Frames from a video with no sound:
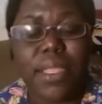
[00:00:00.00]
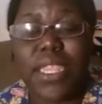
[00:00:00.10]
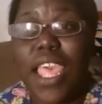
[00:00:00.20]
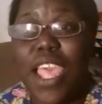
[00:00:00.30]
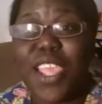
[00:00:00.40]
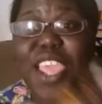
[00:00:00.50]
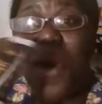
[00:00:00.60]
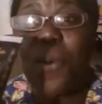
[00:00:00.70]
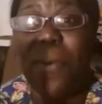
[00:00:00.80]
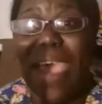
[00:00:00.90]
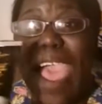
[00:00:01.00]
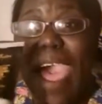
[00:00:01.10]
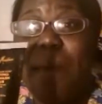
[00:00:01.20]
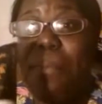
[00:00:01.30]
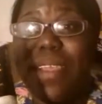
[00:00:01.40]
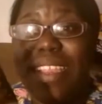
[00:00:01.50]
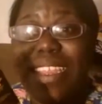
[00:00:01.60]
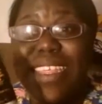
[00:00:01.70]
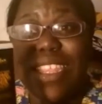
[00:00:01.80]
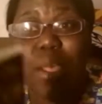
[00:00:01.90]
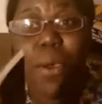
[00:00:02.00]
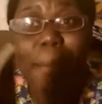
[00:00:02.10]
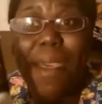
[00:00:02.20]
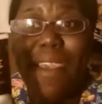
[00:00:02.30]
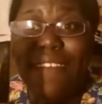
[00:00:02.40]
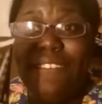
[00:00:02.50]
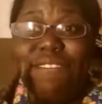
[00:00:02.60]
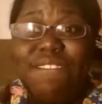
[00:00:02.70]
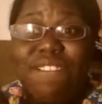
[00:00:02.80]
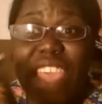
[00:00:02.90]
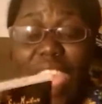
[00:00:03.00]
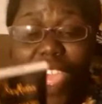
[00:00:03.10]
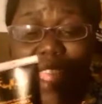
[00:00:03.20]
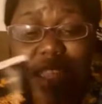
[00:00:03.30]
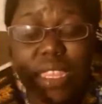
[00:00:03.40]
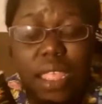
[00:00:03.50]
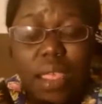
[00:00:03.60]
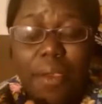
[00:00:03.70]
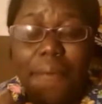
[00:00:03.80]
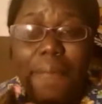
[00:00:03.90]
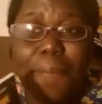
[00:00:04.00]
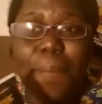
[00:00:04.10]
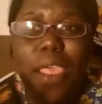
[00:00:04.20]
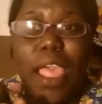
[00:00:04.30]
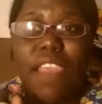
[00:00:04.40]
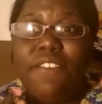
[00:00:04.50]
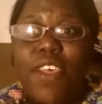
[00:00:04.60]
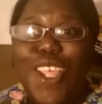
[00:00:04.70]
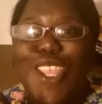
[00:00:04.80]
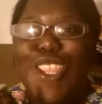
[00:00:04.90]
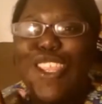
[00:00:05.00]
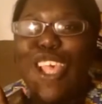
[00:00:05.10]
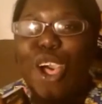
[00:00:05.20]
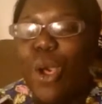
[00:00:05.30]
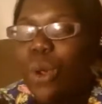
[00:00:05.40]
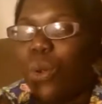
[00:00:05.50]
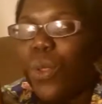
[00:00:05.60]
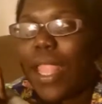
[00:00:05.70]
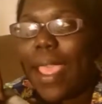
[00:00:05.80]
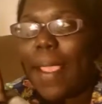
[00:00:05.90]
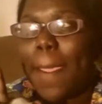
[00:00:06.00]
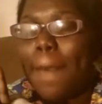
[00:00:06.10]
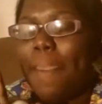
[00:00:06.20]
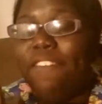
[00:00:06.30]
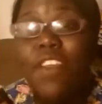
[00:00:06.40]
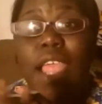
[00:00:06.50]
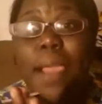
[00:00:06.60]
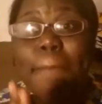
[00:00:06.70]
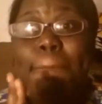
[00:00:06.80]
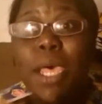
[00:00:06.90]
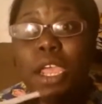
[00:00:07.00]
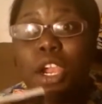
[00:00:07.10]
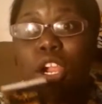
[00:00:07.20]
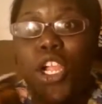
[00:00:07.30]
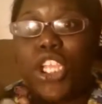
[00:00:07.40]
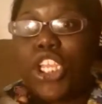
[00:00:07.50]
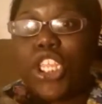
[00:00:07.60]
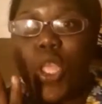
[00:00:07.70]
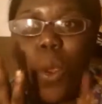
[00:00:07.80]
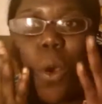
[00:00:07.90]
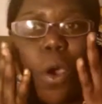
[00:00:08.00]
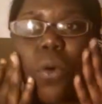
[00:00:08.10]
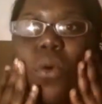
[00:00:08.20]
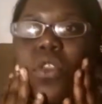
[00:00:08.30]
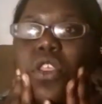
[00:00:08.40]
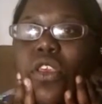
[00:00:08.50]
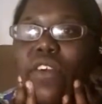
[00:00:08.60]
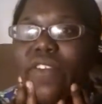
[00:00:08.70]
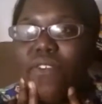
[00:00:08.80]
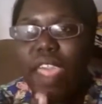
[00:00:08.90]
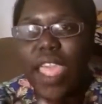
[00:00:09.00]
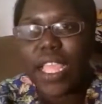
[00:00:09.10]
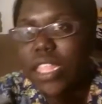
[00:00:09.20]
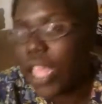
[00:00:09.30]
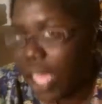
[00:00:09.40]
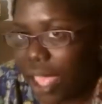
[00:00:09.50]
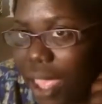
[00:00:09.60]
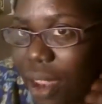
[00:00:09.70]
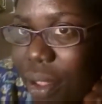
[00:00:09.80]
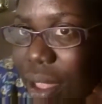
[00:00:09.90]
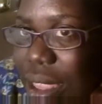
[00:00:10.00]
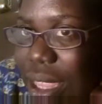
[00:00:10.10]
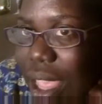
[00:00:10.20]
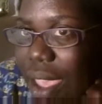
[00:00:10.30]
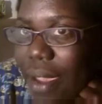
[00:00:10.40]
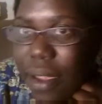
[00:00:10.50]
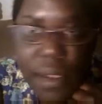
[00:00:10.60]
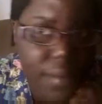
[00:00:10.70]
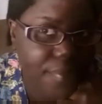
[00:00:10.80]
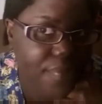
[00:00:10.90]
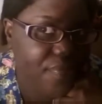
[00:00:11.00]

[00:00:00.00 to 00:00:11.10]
me tell y'all, when I put this on my days, it feels so like, it feels like butter just going onto your face. And you can tell